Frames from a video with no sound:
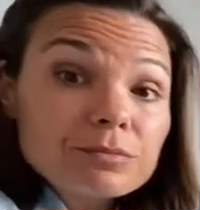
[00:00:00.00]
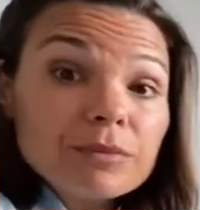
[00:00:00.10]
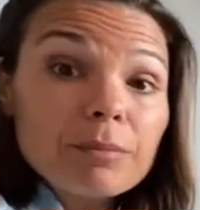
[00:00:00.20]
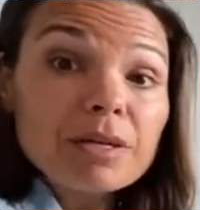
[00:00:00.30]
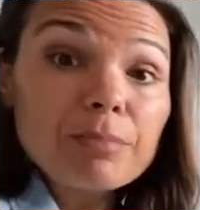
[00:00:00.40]

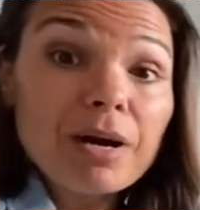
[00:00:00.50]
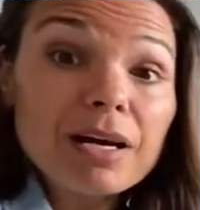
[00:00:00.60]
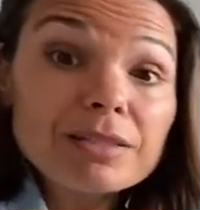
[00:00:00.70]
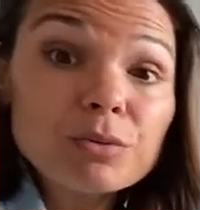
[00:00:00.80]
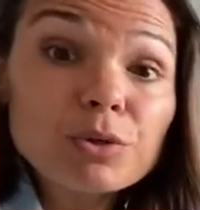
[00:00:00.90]
I'm gonna
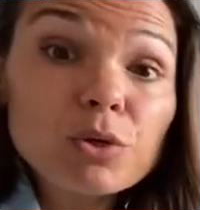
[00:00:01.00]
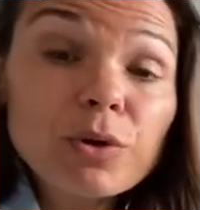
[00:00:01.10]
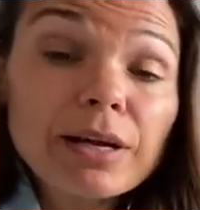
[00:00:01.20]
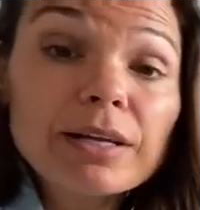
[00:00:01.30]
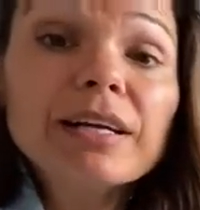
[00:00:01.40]
pause it real
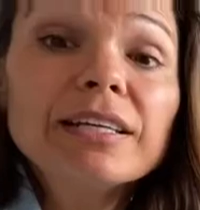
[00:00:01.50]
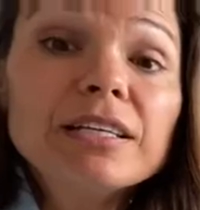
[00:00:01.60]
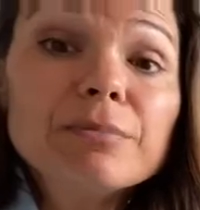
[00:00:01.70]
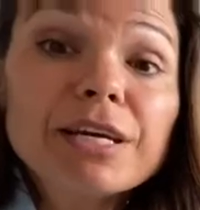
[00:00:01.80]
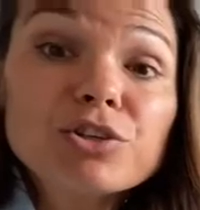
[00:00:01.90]
quick. I need
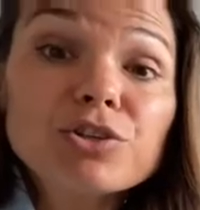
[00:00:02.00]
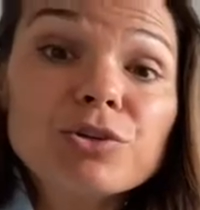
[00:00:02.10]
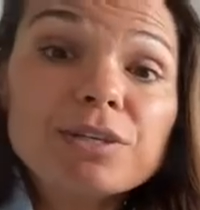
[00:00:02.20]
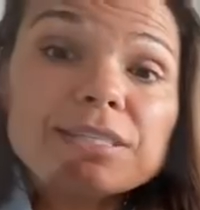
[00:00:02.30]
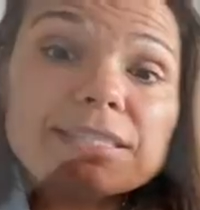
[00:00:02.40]
to make sure
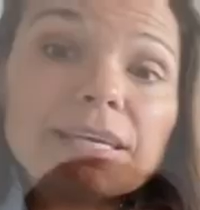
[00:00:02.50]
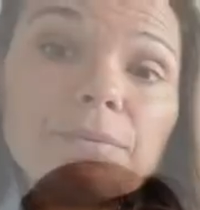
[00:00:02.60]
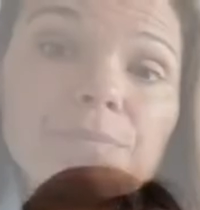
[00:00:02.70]
you can see.